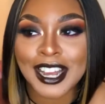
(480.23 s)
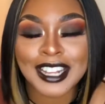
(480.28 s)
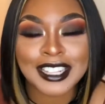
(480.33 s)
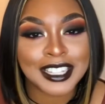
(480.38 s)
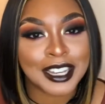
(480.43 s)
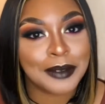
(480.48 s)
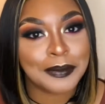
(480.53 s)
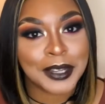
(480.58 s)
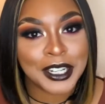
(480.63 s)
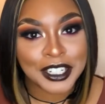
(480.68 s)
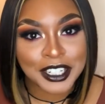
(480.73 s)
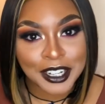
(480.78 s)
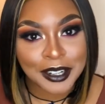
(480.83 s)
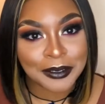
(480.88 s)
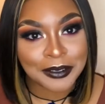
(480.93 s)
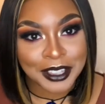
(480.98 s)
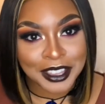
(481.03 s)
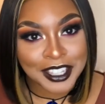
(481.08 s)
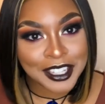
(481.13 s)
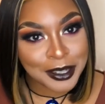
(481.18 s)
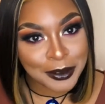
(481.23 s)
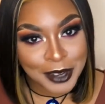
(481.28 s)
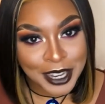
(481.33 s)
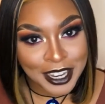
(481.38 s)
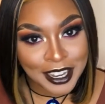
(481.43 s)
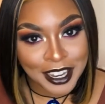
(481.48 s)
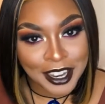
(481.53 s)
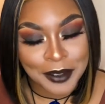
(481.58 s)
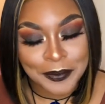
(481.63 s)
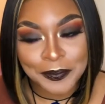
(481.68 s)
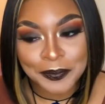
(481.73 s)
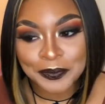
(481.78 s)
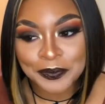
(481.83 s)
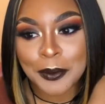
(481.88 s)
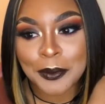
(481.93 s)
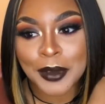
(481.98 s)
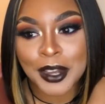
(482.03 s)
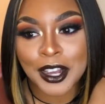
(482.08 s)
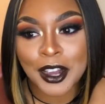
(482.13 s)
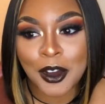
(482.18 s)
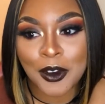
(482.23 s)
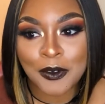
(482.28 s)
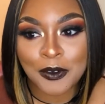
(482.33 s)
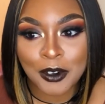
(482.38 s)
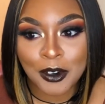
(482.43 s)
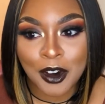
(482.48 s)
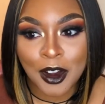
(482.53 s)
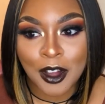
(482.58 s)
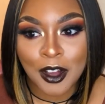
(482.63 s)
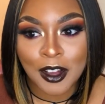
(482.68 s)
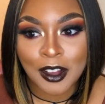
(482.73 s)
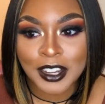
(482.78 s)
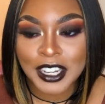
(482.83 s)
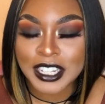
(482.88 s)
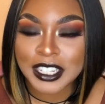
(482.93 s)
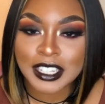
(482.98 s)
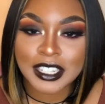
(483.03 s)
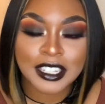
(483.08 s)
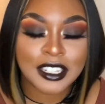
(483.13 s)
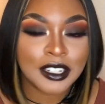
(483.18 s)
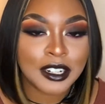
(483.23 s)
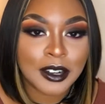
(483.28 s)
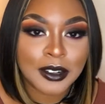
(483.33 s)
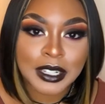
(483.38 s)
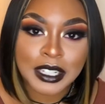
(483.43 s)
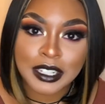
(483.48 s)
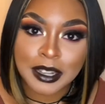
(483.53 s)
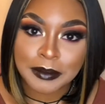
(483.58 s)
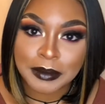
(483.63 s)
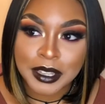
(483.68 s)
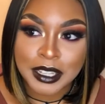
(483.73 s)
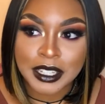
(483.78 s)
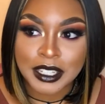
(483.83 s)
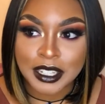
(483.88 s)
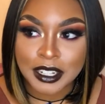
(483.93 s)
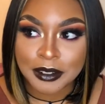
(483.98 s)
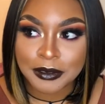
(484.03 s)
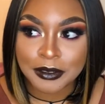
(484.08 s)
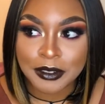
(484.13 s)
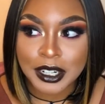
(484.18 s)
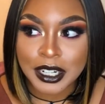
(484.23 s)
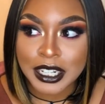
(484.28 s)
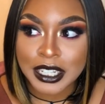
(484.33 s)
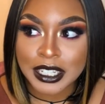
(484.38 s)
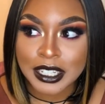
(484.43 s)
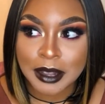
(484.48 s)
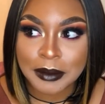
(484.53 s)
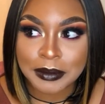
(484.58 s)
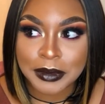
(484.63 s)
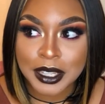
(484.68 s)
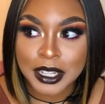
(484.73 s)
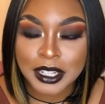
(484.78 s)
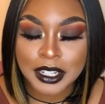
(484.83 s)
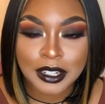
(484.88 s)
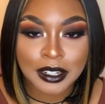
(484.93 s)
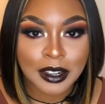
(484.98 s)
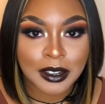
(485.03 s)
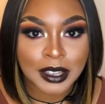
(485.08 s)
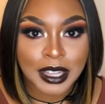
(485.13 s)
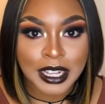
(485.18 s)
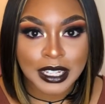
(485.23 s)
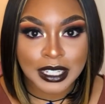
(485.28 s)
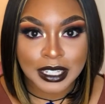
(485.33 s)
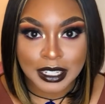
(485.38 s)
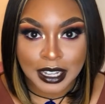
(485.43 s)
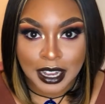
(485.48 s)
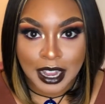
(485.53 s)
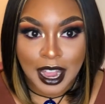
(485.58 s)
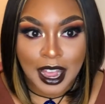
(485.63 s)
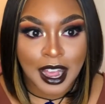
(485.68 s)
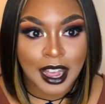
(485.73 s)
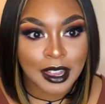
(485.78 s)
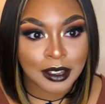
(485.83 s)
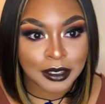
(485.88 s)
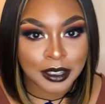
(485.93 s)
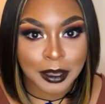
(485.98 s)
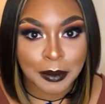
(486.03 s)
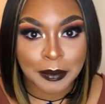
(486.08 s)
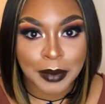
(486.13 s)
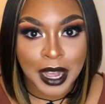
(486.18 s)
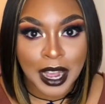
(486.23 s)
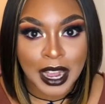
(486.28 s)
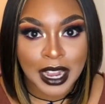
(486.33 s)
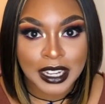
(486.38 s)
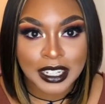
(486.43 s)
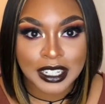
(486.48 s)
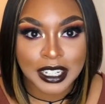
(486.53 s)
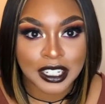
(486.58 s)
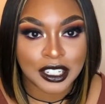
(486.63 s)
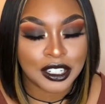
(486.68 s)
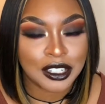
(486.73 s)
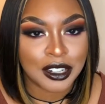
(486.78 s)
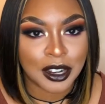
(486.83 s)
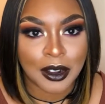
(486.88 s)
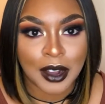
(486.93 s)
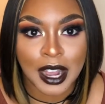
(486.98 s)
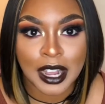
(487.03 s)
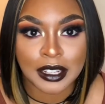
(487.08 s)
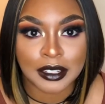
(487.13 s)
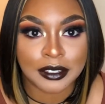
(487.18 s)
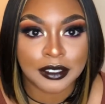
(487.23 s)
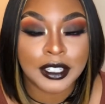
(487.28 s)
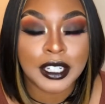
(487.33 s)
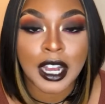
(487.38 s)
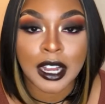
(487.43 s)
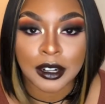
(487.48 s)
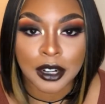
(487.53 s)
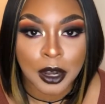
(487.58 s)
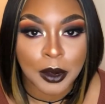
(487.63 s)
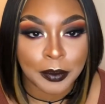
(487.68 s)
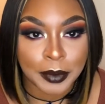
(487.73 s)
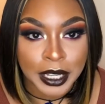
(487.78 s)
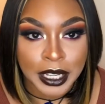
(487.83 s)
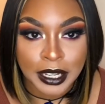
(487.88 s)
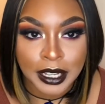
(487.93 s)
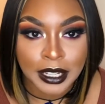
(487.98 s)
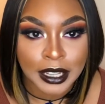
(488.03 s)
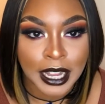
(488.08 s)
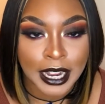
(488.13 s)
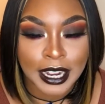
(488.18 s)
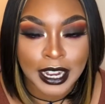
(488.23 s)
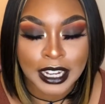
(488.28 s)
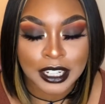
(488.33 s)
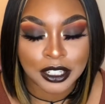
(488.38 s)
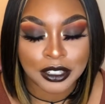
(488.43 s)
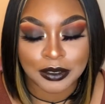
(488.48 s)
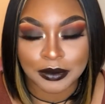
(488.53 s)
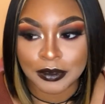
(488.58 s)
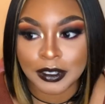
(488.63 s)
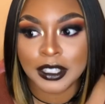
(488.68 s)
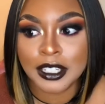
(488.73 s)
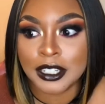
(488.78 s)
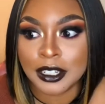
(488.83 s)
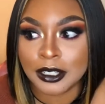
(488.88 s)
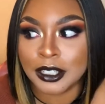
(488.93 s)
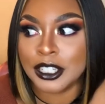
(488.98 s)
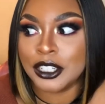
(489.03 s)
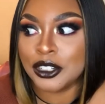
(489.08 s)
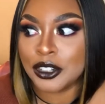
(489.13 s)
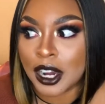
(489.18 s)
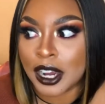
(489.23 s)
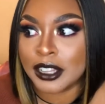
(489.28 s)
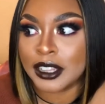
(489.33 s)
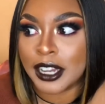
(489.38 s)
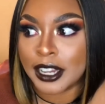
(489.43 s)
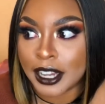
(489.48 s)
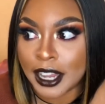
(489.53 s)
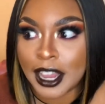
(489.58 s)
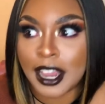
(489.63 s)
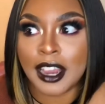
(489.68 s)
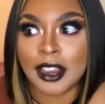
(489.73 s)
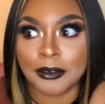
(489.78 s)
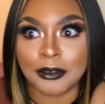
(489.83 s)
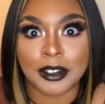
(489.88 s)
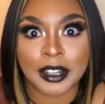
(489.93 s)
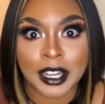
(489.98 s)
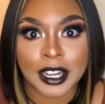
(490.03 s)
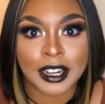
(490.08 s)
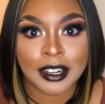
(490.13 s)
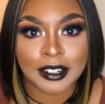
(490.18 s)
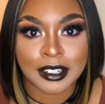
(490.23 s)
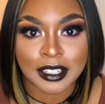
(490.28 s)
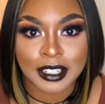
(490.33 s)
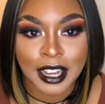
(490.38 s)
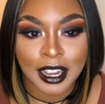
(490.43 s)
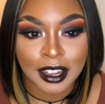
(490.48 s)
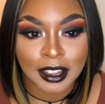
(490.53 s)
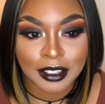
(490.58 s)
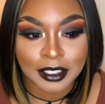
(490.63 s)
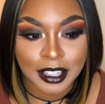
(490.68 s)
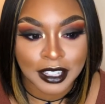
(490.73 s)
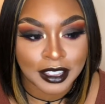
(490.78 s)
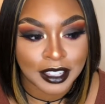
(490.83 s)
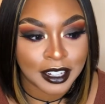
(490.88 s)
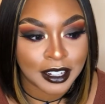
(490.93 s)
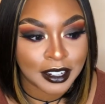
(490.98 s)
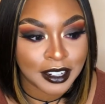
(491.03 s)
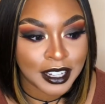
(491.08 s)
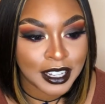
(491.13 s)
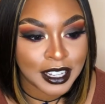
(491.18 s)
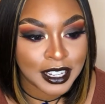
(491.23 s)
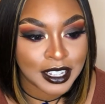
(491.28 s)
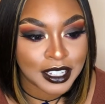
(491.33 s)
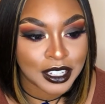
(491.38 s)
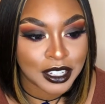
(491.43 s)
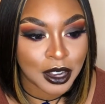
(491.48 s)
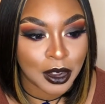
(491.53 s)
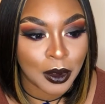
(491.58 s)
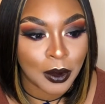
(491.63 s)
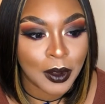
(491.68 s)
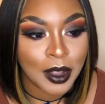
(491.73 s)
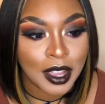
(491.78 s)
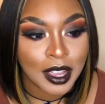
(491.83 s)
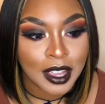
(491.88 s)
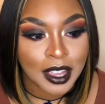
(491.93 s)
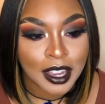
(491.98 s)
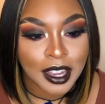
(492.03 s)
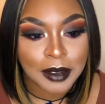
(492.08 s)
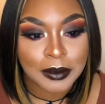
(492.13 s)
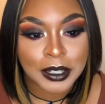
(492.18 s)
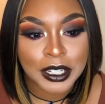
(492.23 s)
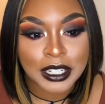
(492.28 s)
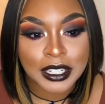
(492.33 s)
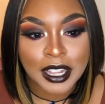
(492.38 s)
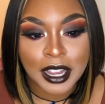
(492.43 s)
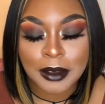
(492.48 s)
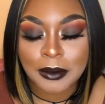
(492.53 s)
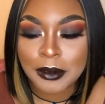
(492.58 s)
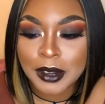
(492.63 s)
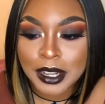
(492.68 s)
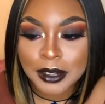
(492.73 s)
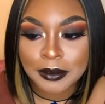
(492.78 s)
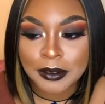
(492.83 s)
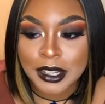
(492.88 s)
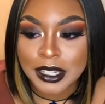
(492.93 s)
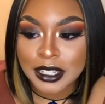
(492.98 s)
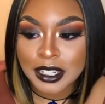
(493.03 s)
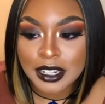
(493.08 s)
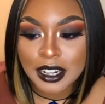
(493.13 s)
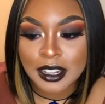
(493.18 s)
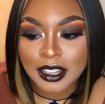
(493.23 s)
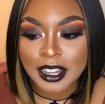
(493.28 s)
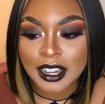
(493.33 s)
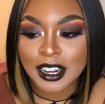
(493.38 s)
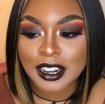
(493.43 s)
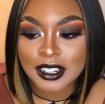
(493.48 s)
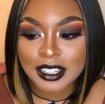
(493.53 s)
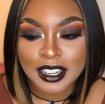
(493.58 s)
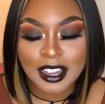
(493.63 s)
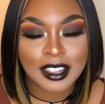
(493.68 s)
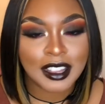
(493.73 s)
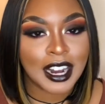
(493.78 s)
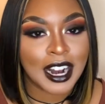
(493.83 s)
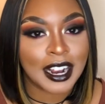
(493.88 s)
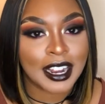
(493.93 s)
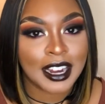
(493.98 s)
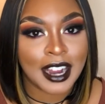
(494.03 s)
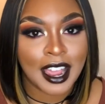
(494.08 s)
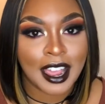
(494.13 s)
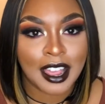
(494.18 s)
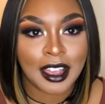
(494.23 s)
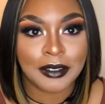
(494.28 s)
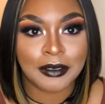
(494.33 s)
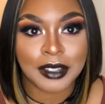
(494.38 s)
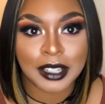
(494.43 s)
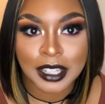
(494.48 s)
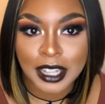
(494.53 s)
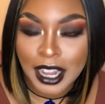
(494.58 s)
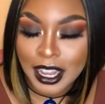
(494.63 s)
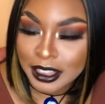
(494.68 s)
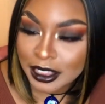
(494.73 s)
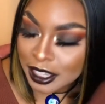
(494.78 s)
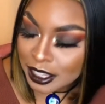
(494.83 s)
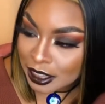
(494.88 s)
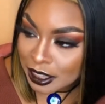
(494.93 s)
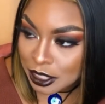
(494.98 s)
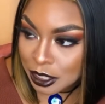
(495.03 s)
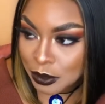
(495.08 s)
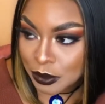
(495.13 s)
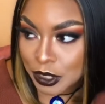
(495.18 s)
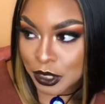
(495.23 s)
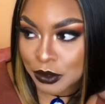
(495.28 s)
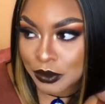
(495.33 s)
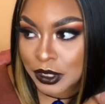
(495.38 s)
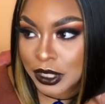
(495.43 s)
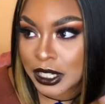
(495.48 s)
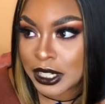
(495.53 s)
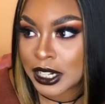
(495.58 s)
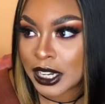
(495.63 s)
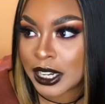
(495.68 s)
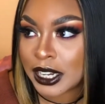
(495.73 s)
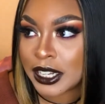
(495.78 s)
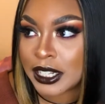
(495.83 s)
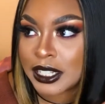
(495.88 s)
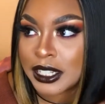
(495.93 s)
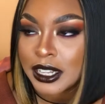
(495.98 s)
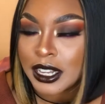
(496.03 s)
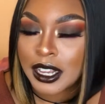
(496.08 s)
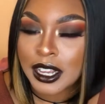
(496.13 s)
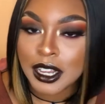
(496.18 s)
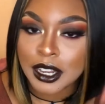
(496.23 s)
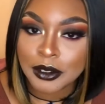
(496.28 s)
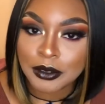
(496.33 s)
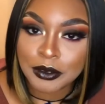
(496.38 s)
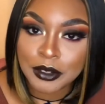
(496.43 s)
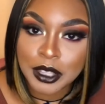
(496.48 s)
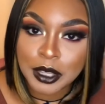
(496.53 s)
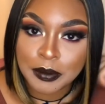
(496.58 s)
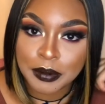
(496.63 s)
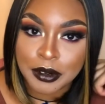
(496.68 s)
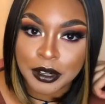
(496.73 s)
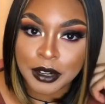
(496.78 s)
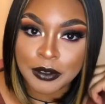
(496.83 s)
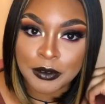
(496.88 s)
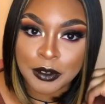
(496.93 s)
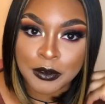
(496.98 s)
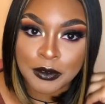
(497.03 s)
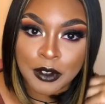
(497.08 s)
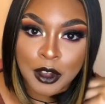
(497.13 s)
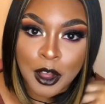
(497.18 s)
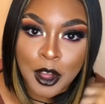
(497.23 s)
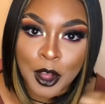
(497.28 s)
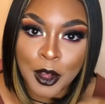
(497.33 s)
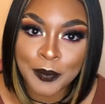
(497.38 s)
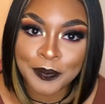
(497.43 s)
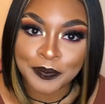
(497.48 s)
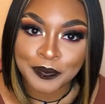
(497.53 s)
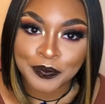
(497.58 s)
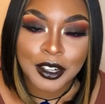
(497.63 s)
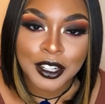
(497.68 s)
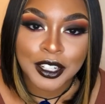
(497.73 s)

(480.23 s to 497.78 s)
tell me shit with this wig. But overall, it's, you know, it's something different. It's something, you know, that's out the box. And, you know, y'all know me, like, I literally try like every hairstyle that there is. So I'm just like, what's another hairstyle that I can have? And I think this one's really nice, really pretty for fall.